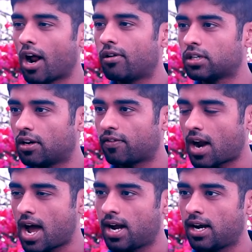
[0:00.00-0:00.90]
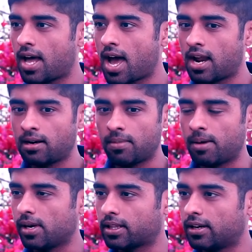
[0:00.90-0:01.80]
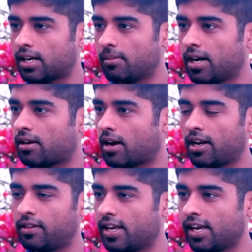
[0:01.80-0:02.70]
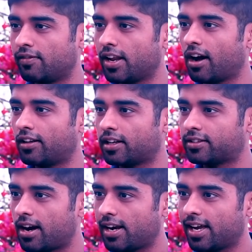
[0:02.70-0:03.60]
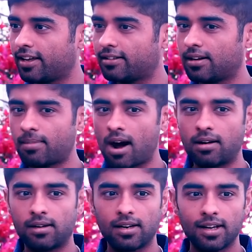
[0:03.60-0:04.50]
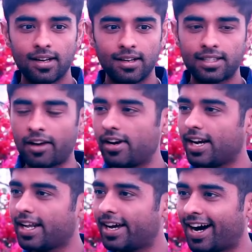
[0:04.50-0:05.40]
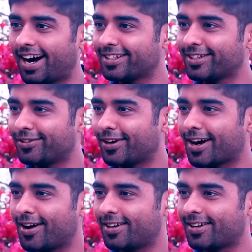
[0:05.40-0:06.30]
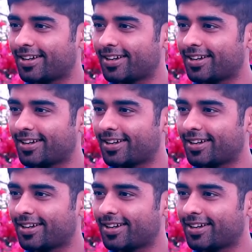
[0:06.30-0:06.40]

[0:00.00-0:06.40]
hours of ride, and maybe a 30-minute run in the evening on a Sunday. So about 7-8 hours of workout